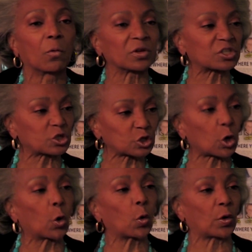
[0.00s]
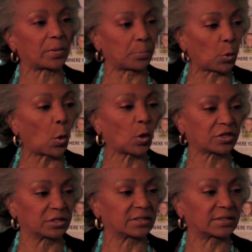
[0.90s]
was so
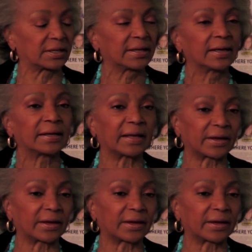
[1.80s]
important. Right.